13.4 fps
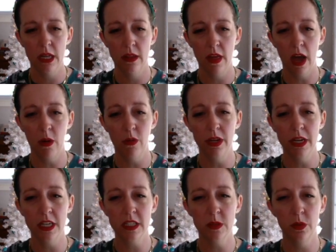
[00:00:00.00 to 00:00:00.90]
That one
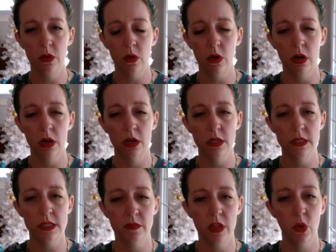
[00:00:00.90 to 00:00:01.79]

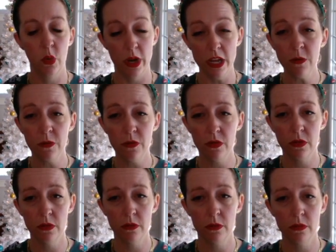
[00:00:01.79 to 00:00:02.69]
explores grief
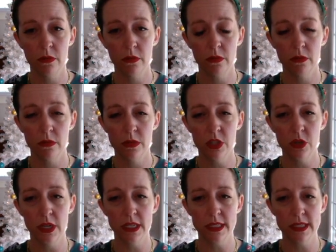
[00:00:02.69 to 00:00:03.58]
to
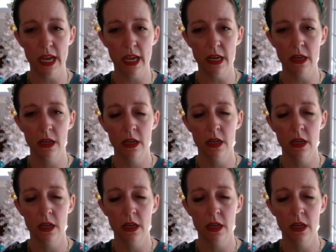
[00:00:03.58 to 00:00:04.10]
an extent.